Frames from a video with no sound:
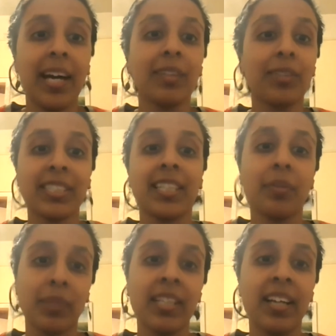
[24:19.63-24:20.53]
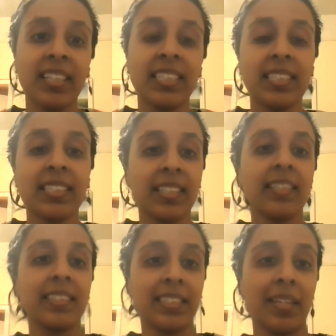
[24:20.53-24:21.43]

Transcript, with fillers: that looks like with the ICC. I'm